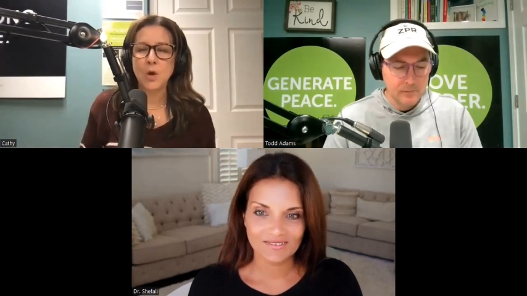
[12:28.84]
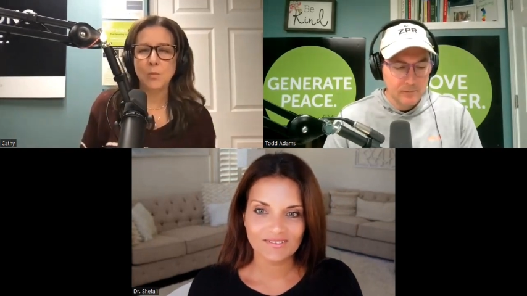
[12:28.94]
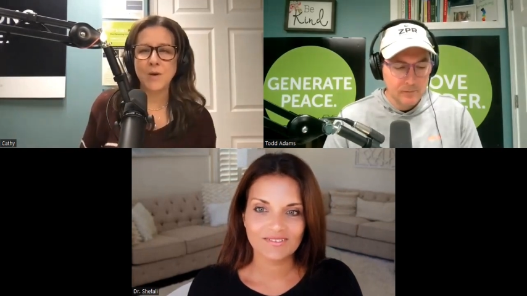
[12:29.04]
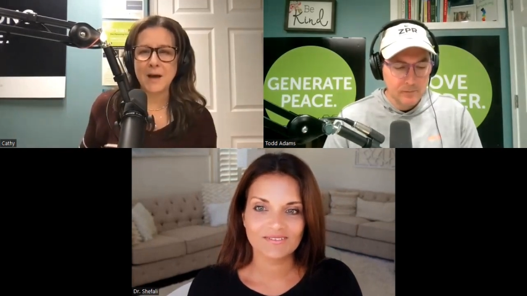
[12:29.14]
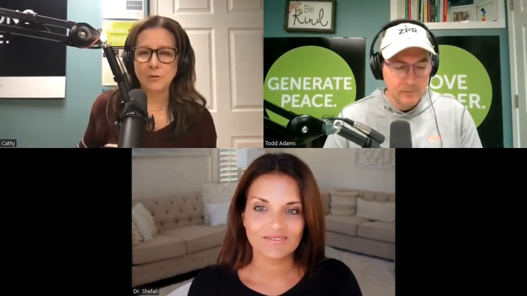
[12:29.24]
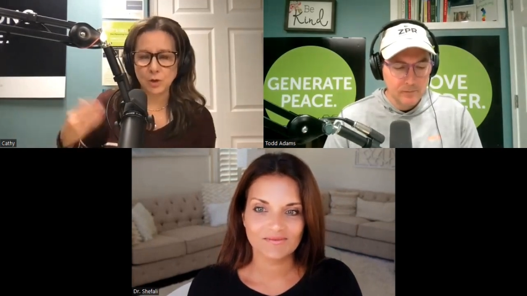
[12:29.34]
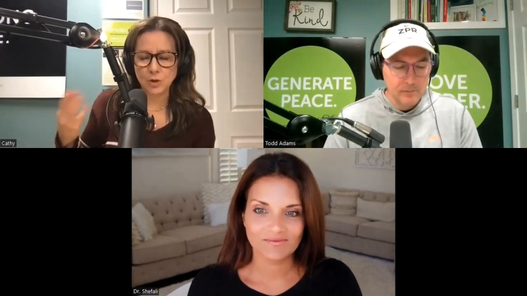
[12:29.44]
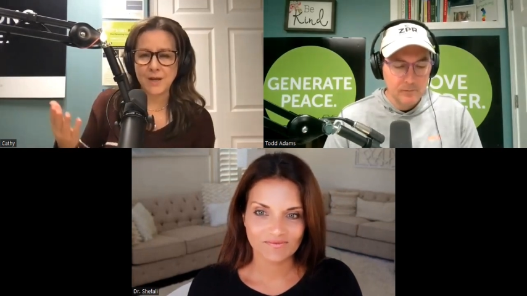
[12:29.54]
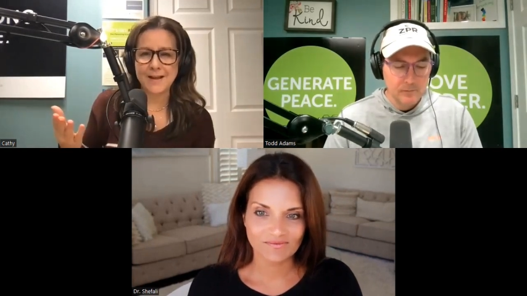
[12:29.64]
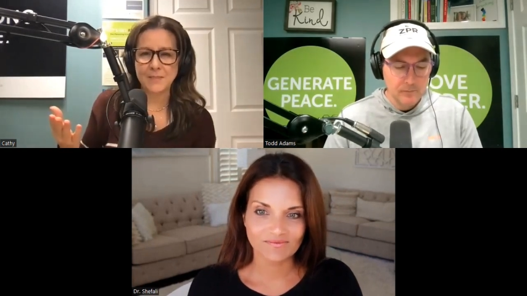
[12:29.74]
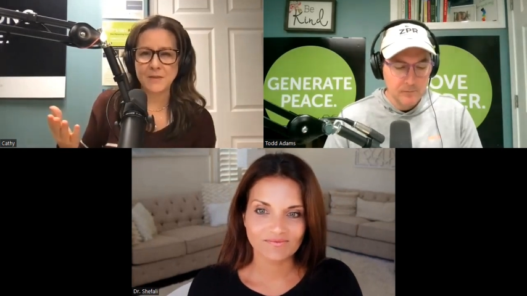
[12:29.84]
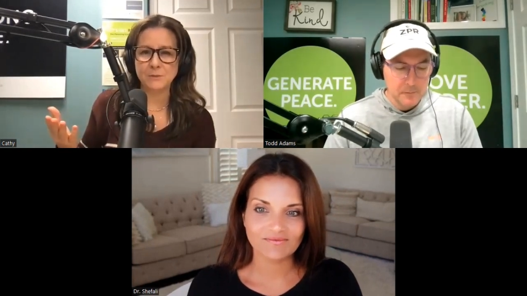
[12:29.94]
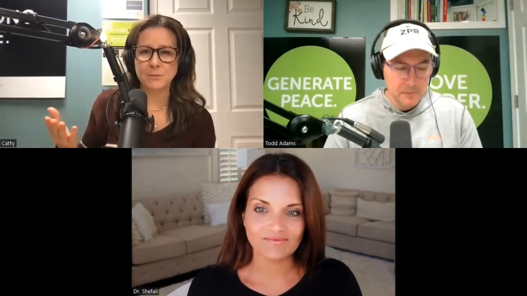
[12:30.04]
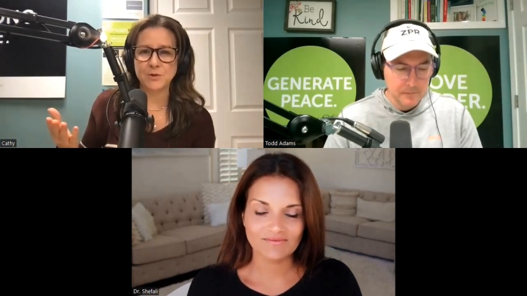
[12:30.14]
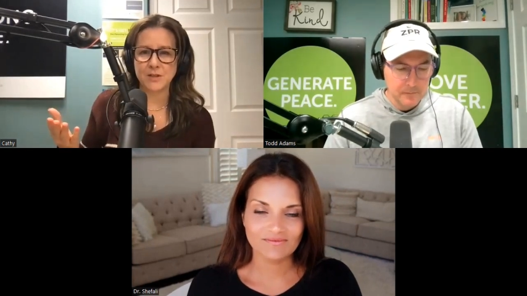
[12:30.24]
Speaker 1: without looking at this
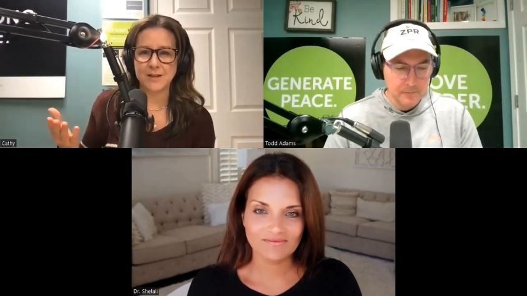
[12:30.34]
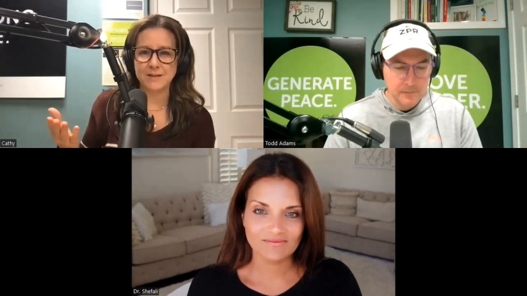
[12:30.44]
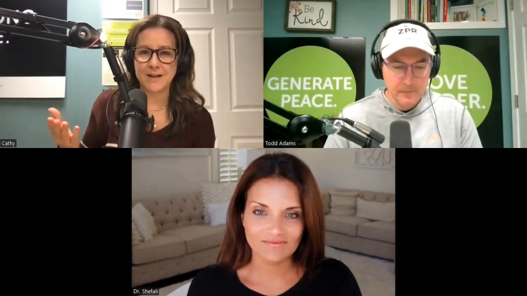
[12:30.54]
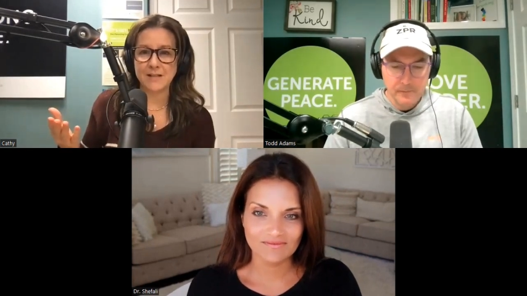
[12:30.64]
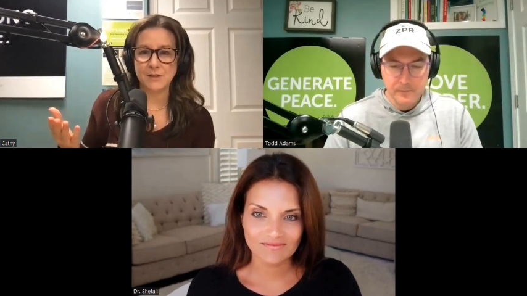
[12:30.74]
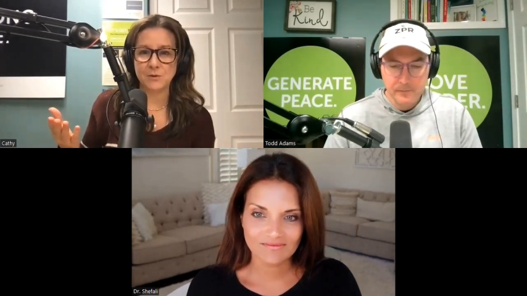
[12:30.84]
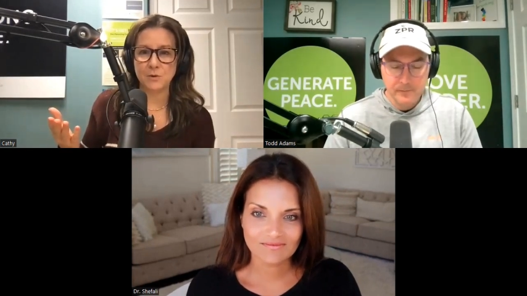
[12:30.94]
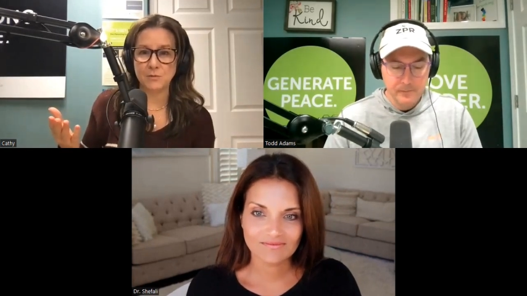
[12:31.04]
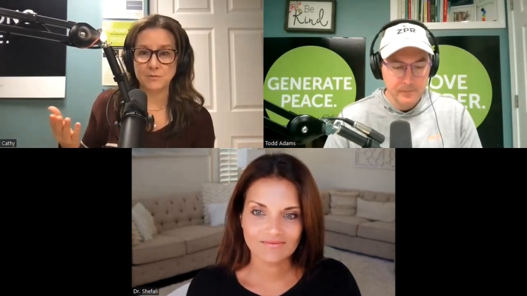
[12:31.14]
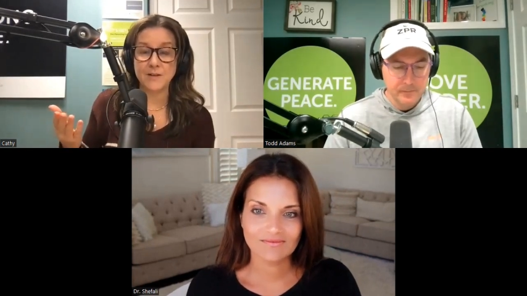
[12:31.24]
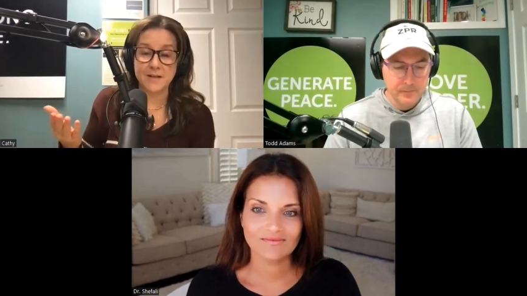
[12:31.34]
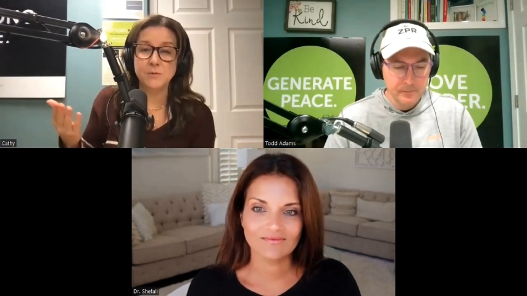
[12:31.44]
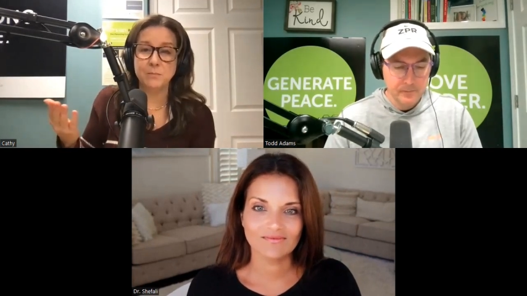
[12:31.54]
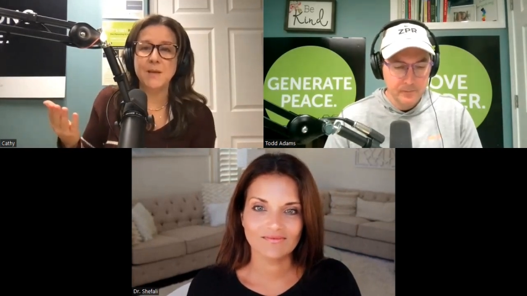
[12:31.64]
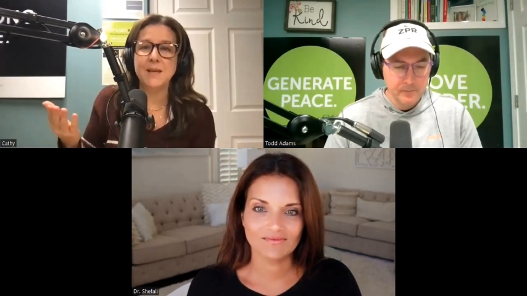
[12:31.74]
person as their own as
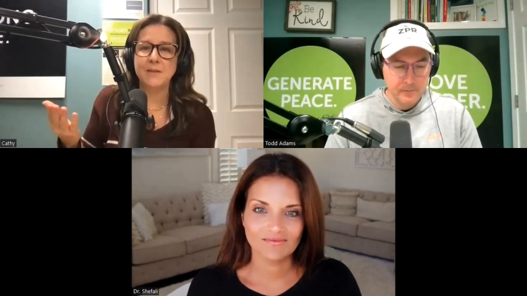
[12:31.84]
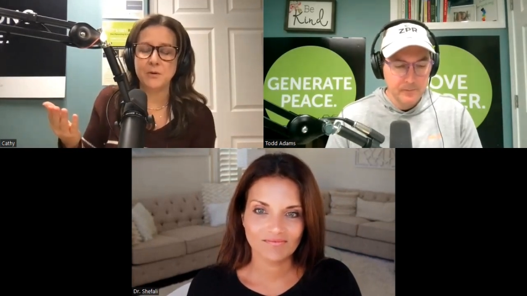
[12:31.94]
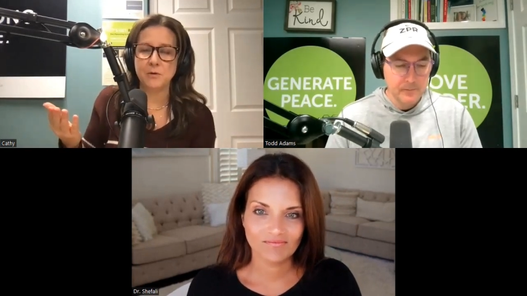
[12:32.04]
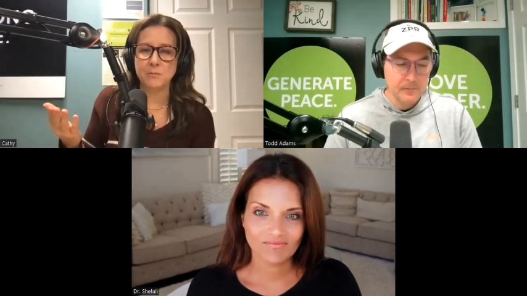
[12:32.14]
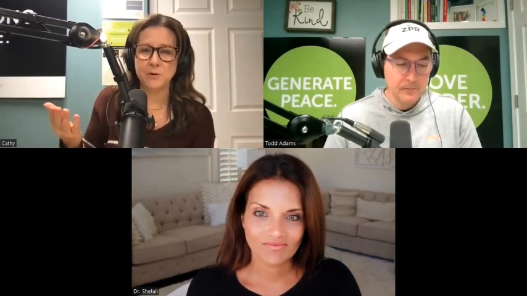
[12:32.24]
being their own